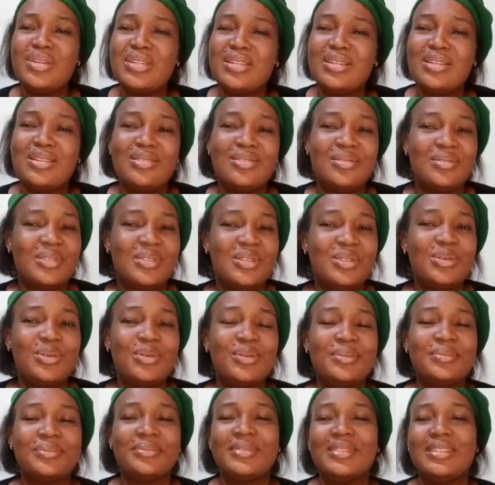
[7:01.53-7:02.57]
dangerous, you
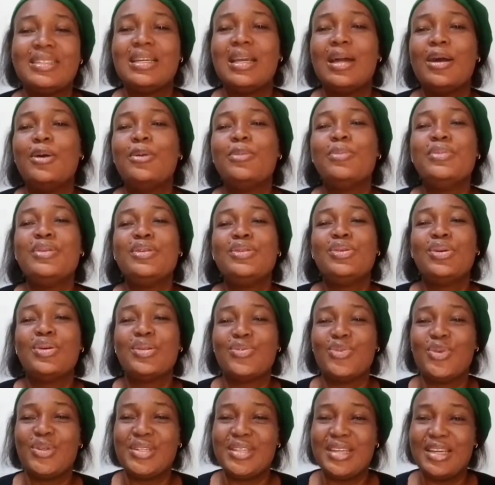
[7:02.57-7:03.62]
know. You're opening
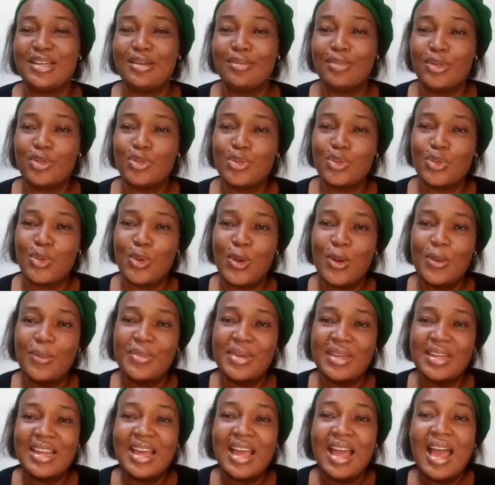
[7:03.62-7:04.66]
doors for the enemy to come
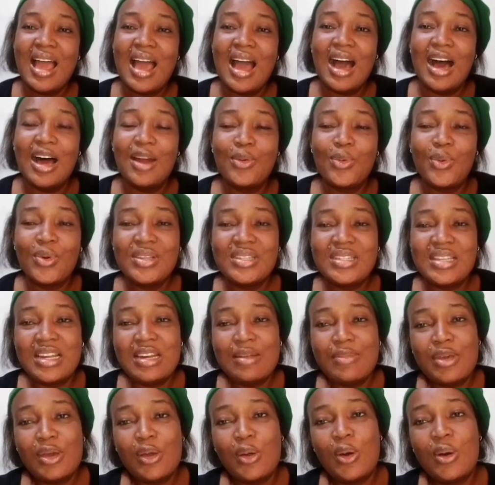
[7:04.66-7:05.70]
in, and once the
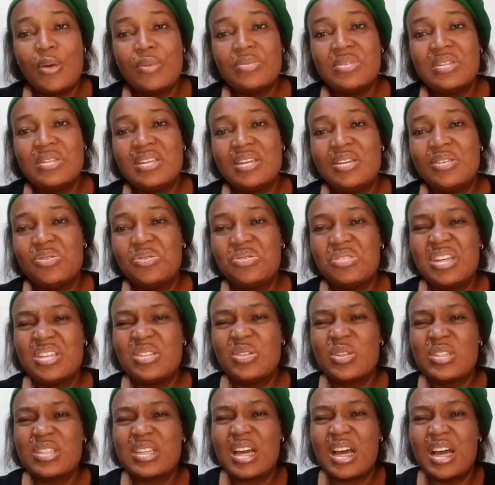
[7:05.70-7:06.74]
enemy comes in, you know, they
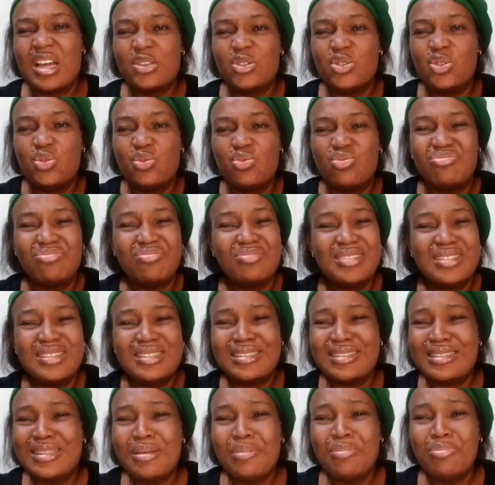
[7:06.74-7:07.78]
just catch you.
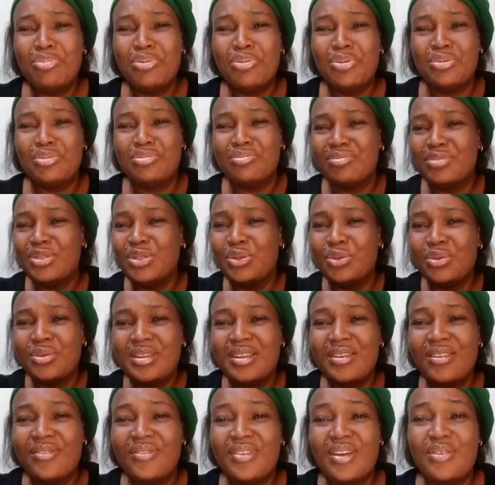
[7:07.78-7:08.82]
Simple, you know,
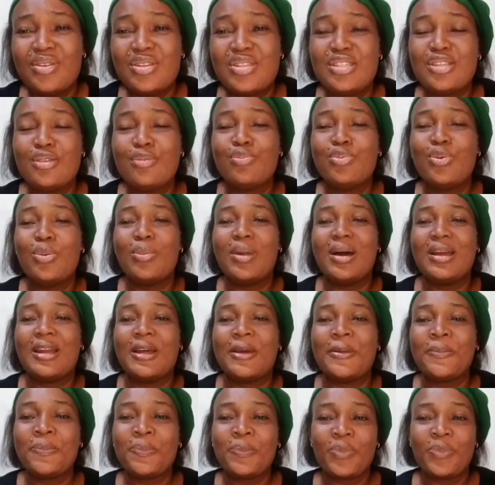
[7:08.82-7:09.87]
in a very simple
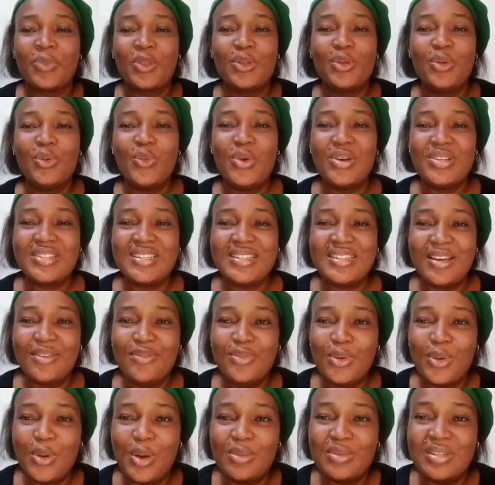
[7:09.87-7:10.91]
manner. You know, once the
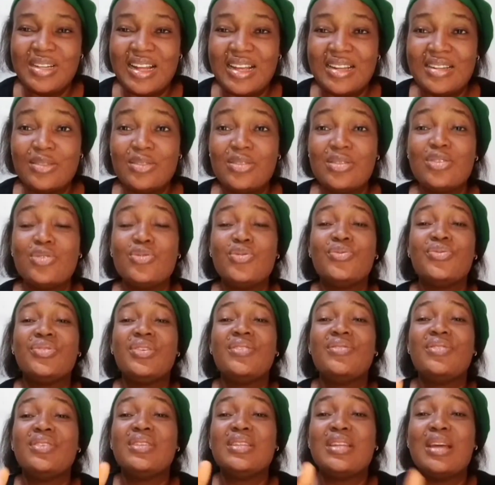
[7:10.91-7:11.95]
devil comes, like this, since you've
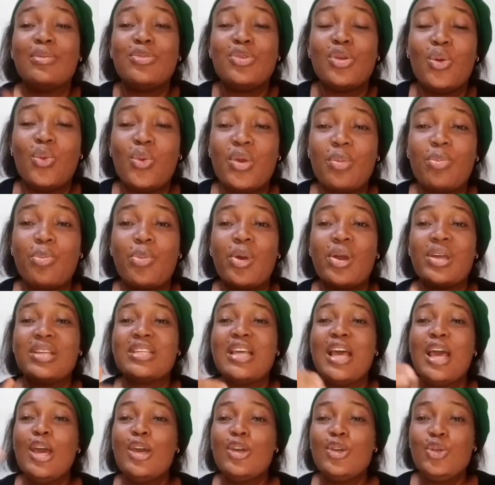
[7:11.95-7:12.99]
given them your weak point,
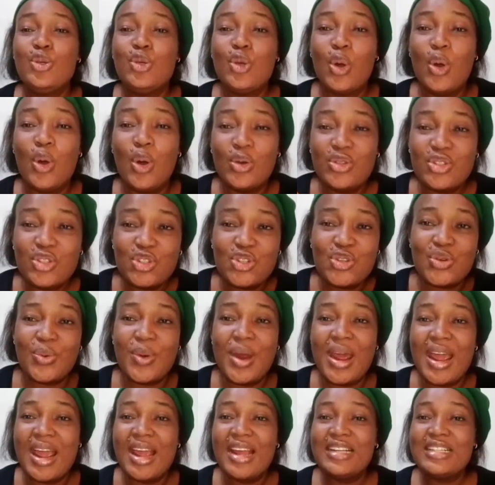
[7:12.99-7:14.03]
your
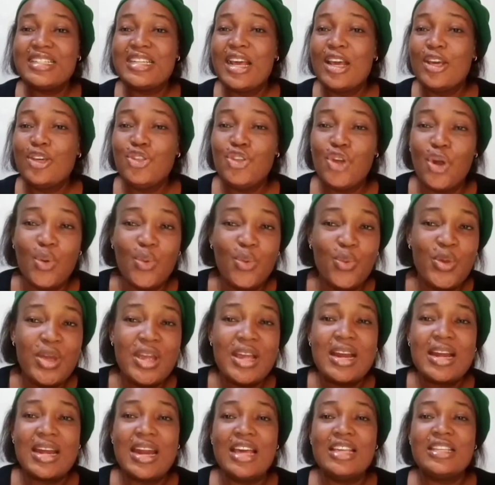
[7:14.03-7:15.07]
strength, your
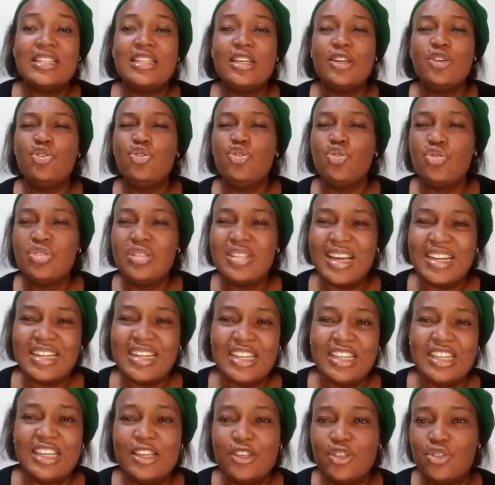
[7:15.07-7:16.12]
weakness, they use that
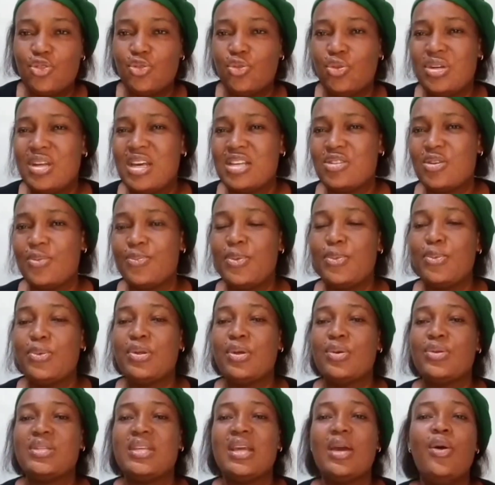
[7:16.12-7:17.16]
against you. You know, there are some people,
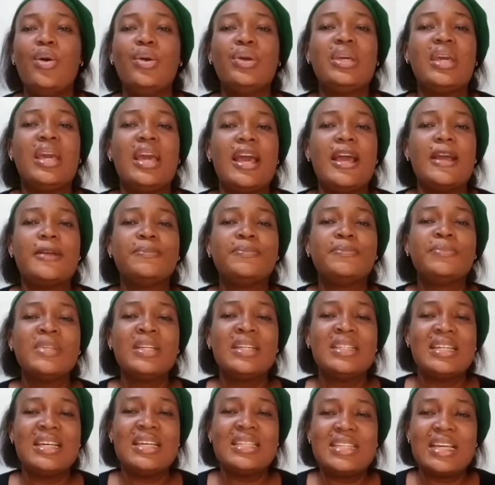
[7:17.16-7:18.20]
they'll say, okay,
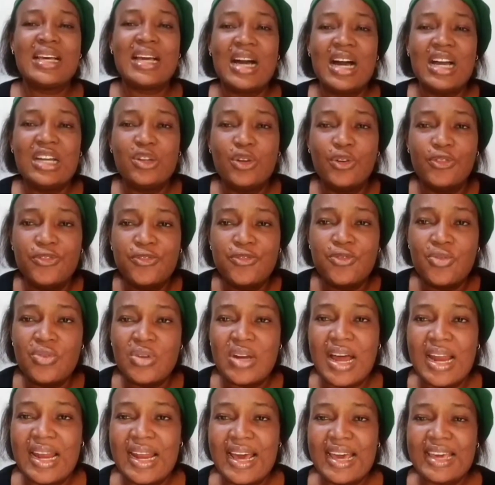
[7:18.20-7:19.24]
this is the kind of food
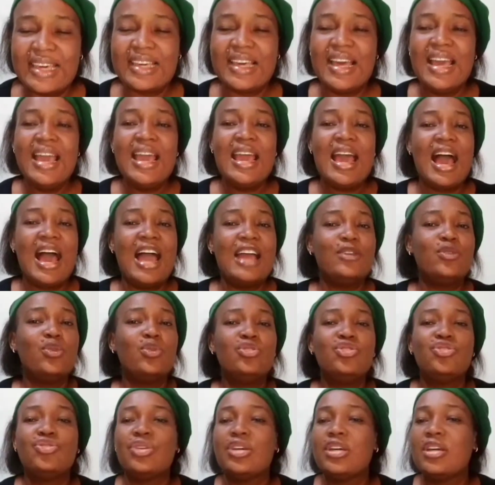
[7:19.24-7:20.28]
I like. I
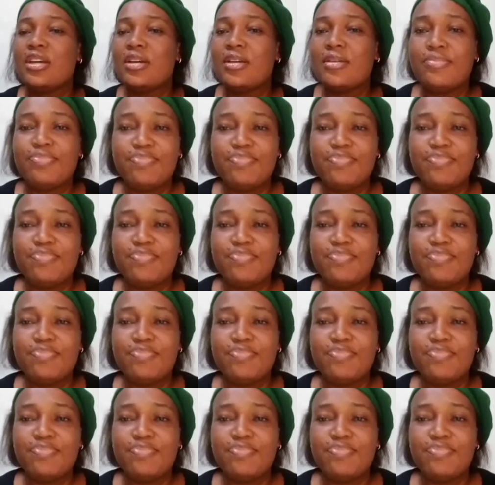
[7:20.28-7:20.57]
don't drink.